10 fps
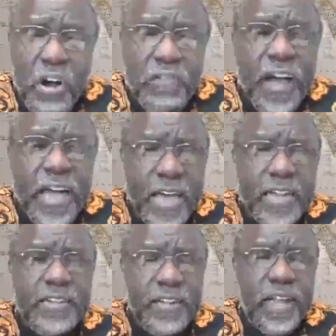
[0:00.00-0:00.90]

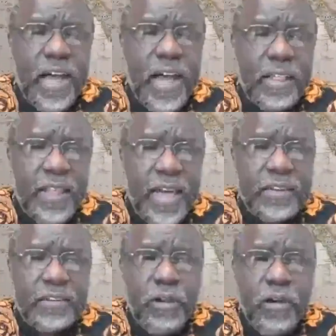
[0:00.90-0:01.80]
overhead
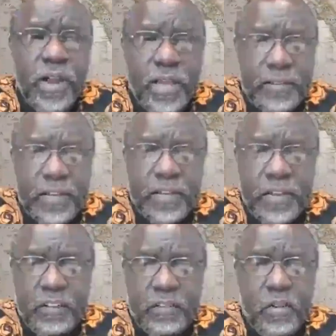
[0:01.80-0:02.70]
that your
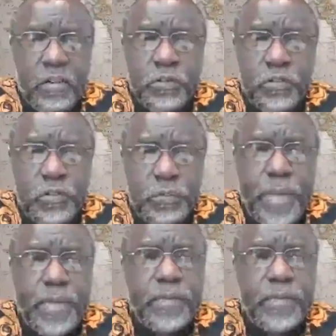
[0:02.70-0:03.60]
organization is going to
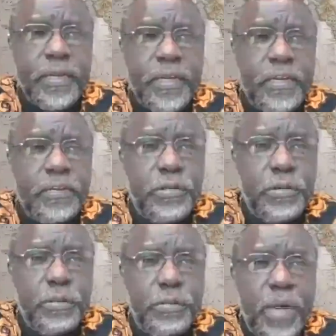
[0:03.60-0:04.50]
spend
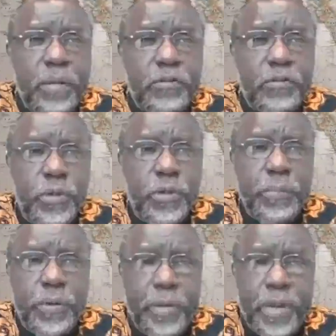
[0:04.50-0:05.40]
to be able to
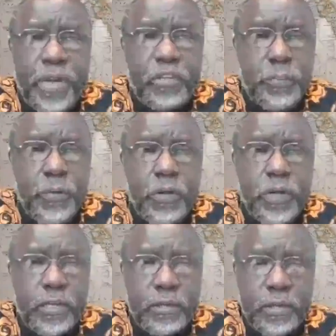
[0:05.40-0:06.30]
implement this
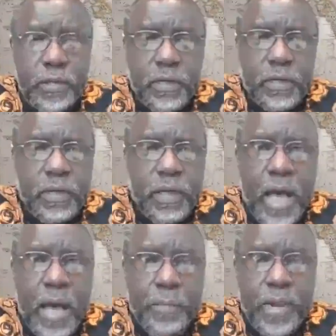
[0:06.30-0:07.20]
project.
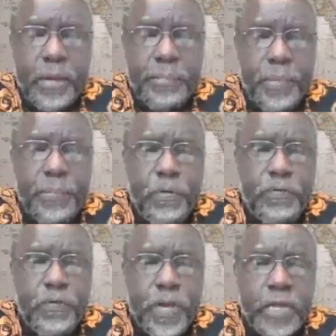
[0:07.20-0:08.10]
Many people
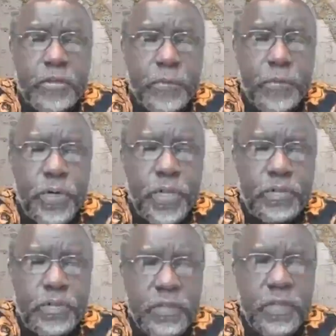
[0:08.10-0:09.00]
forget to put
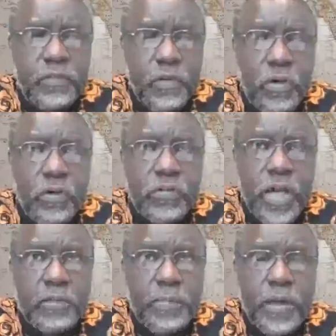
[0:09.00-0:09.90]
this cost
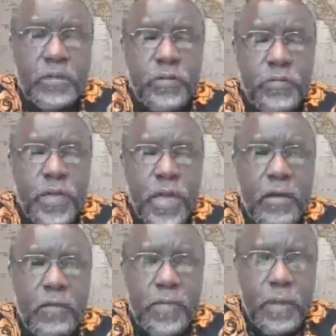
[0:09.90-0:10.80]
as part of
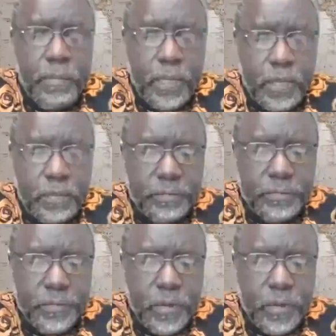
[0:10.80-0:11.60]
their budget.